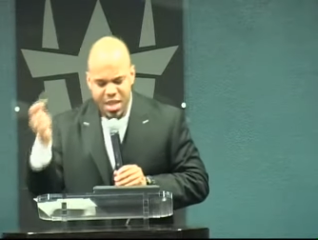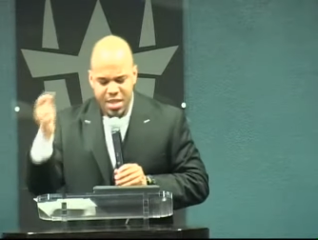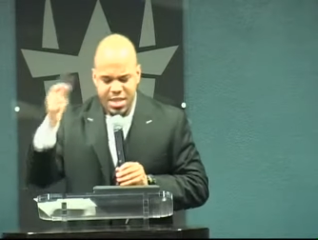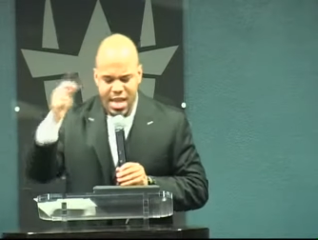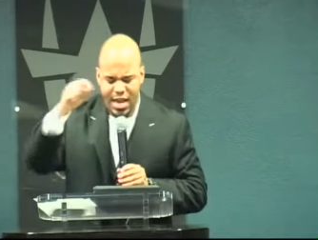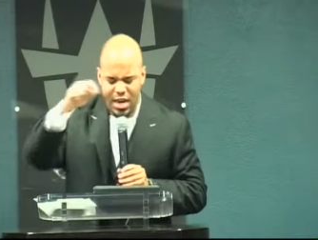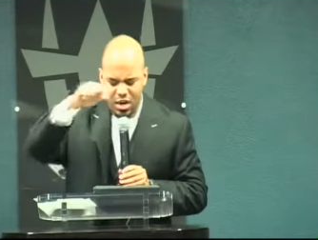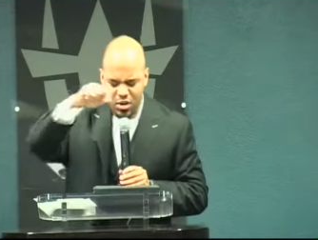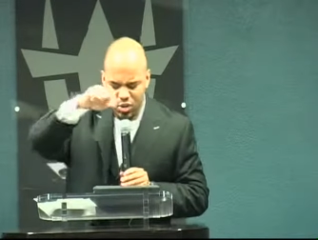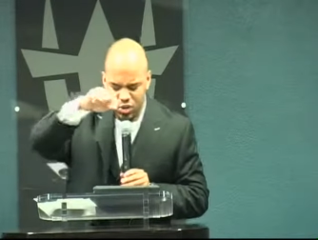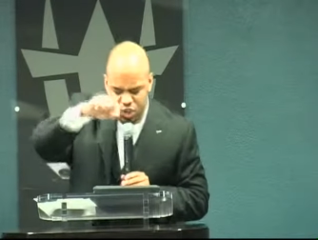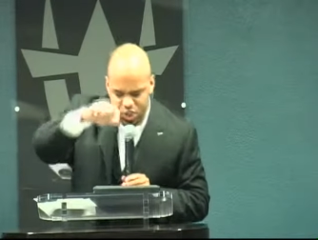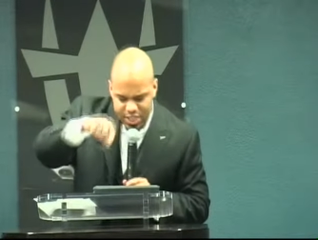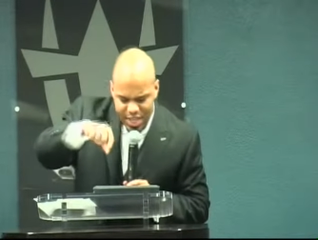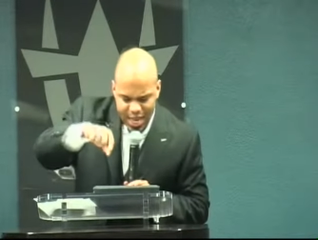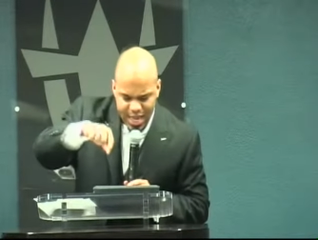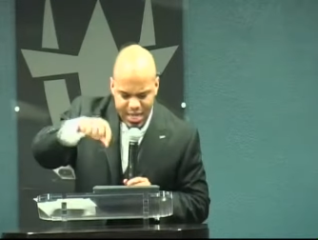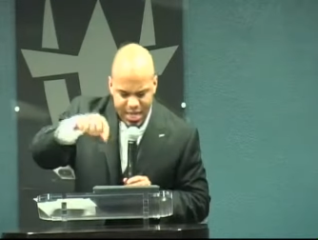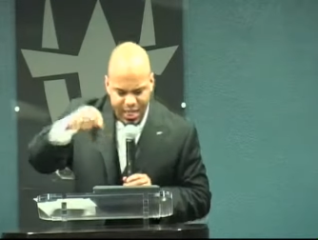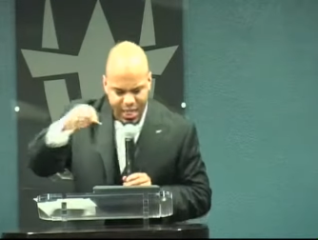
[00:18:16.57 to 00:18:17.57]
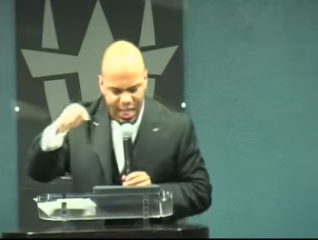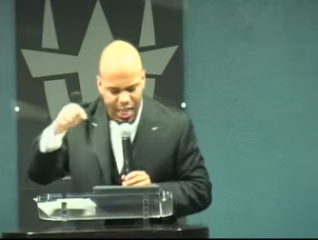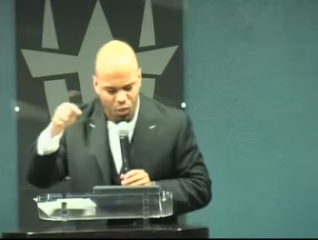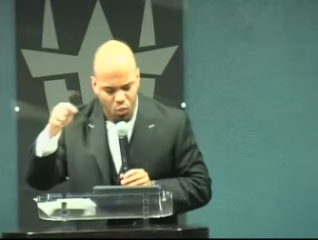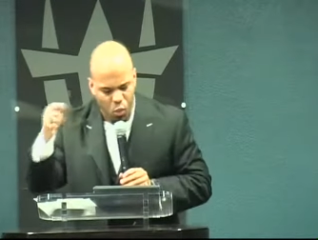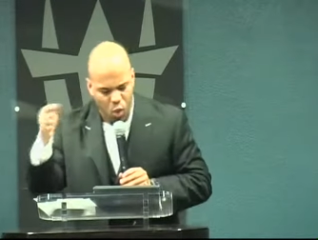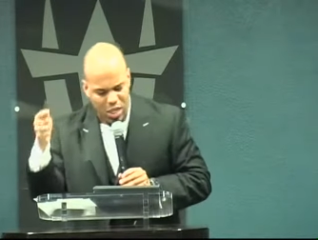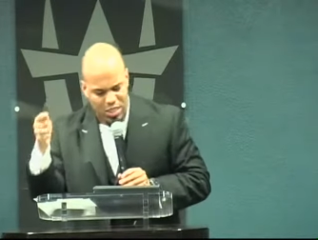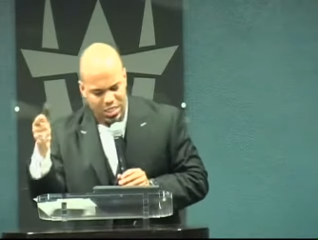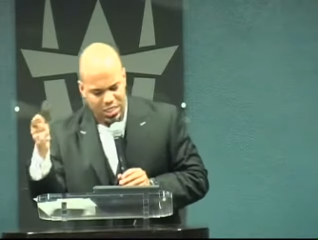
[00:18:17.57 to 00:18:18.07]
not understanding
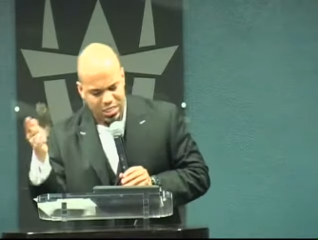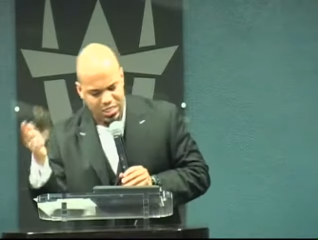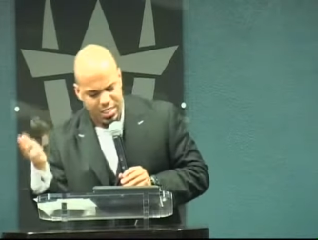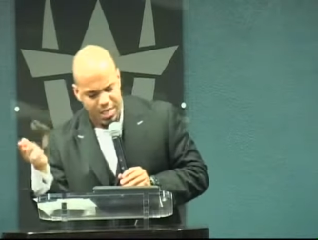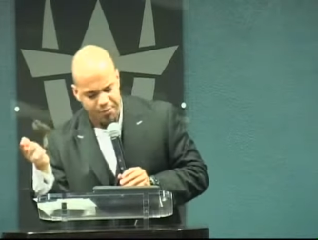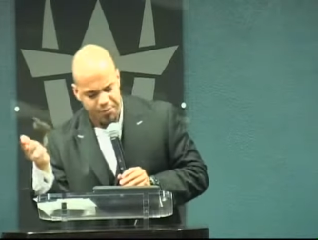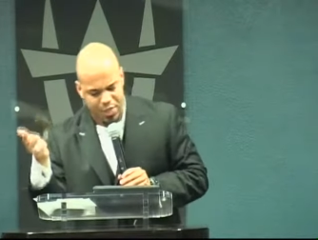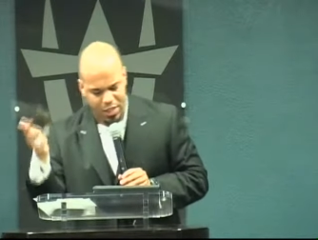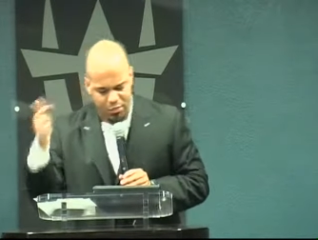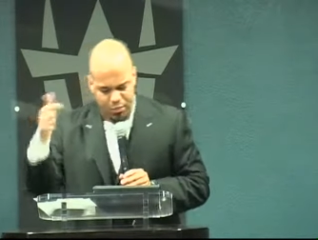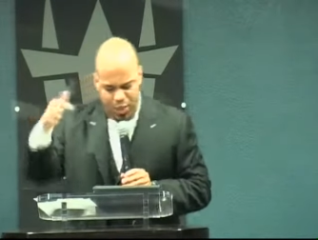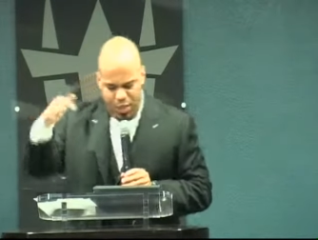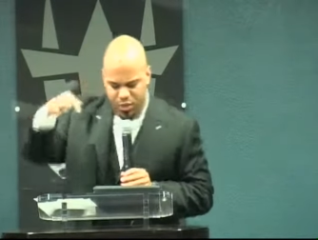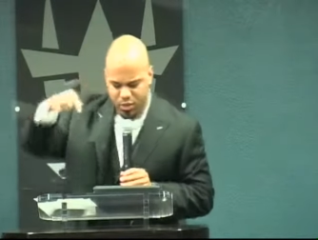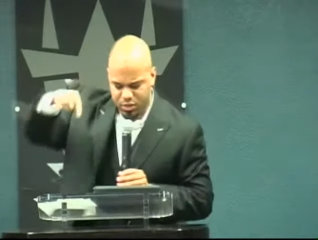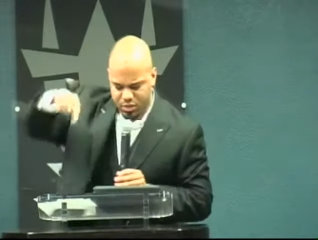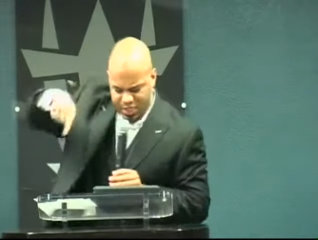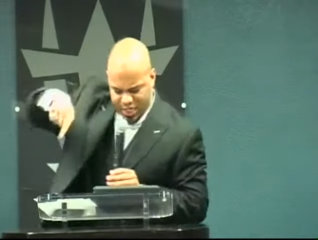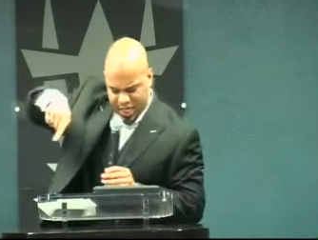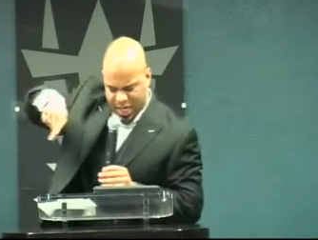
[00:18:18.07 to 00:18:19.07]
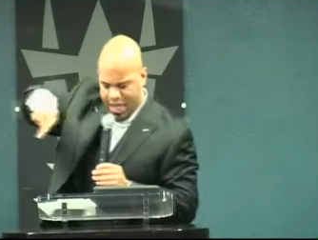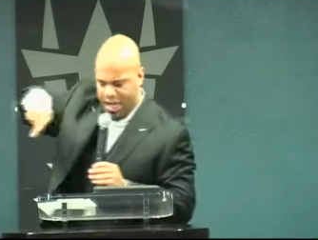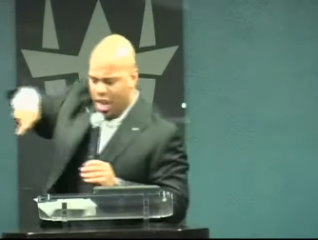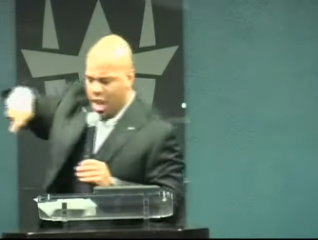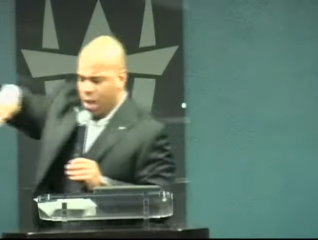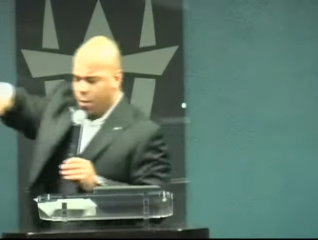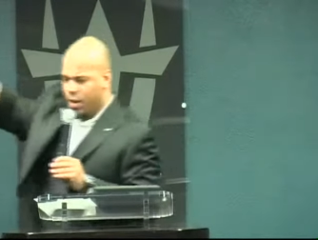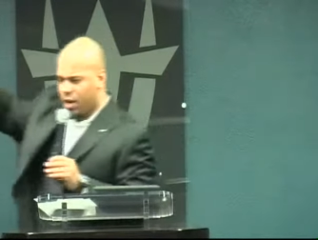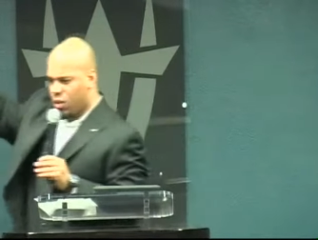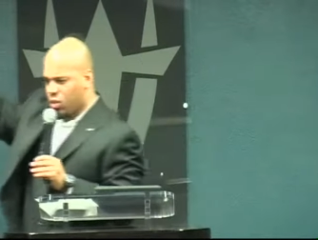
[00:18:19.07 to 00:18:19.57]
it wasn't something Peter did,
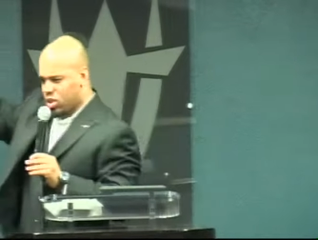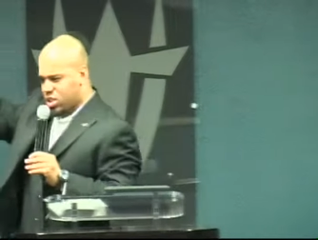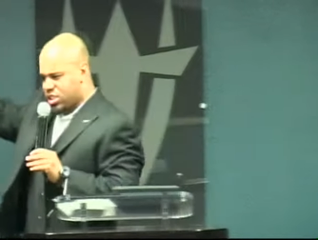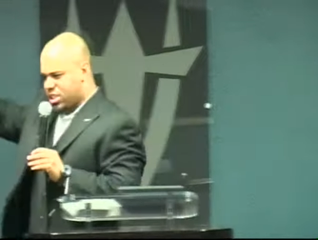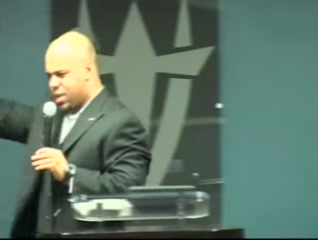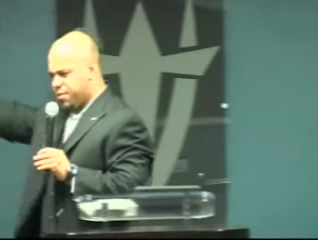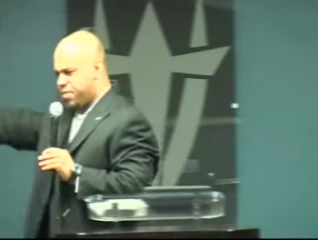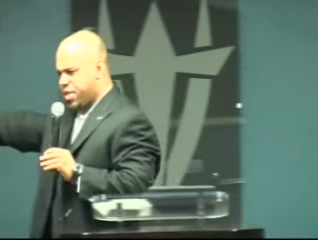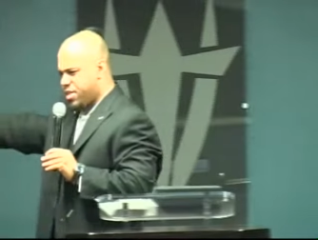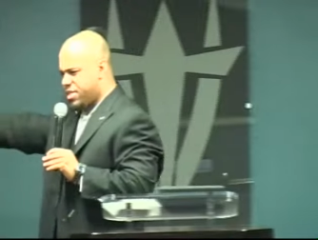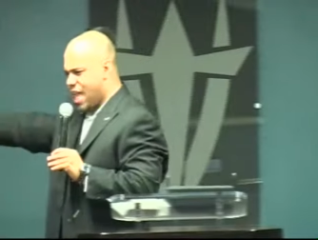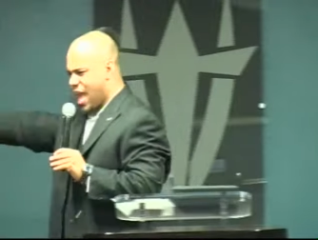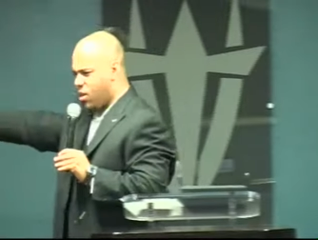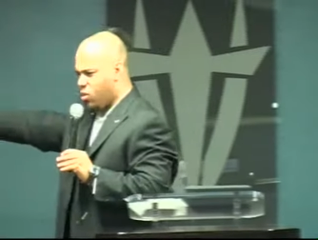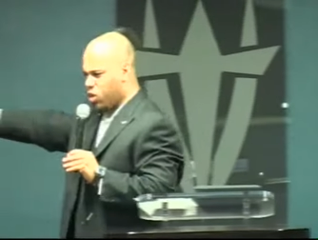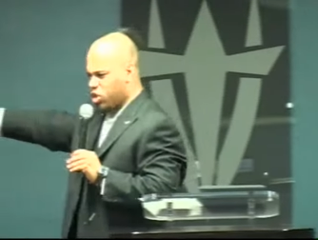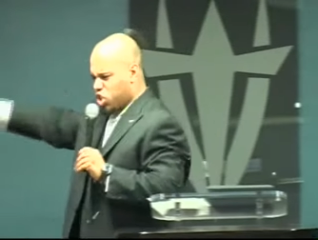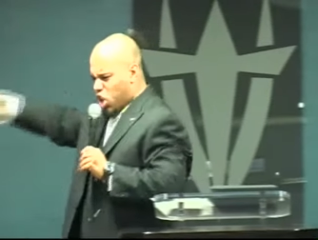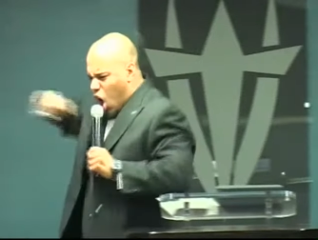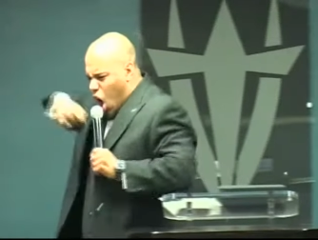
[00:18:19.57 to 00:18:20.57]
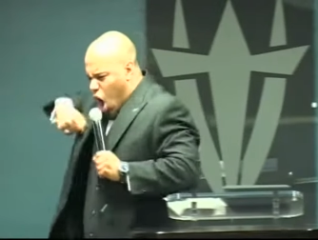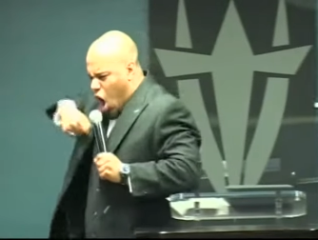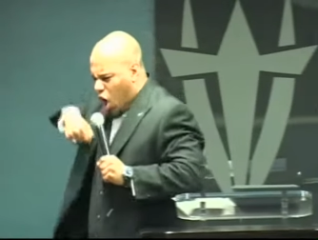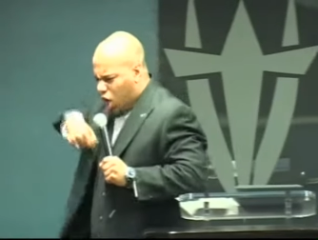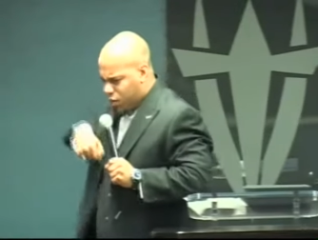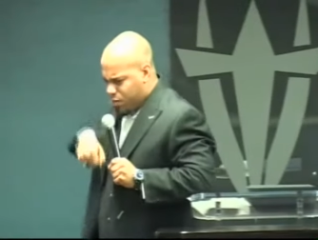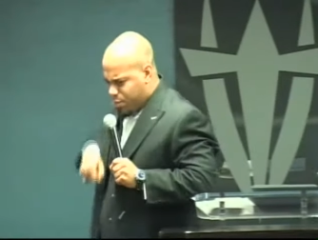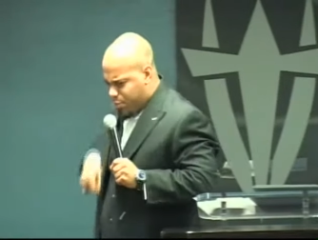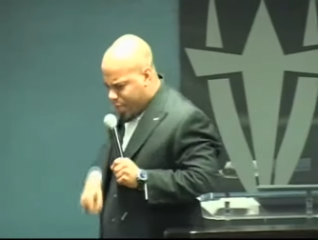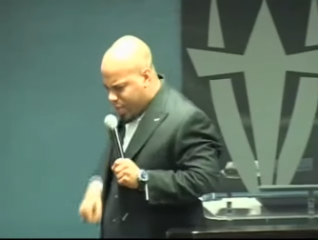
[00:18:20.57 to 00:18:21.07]
but it was something that was
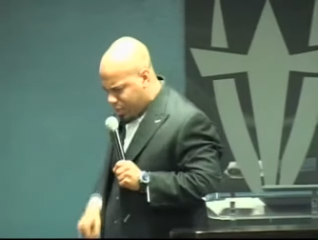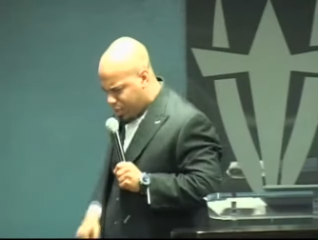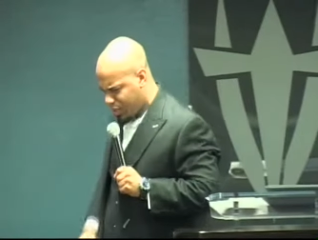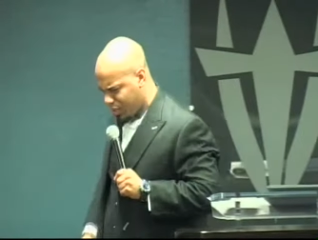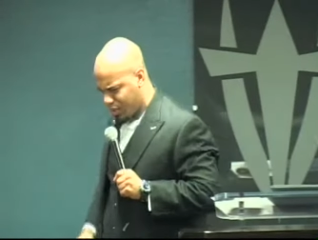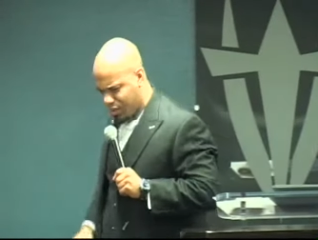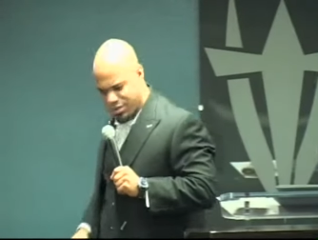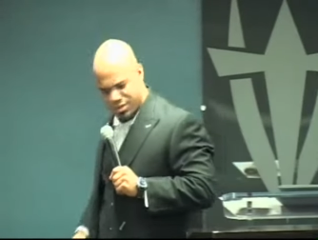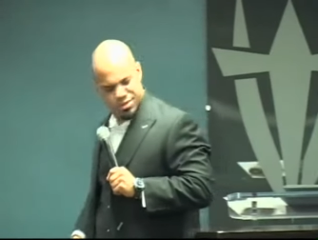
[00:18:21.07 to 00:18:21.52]
on Peter.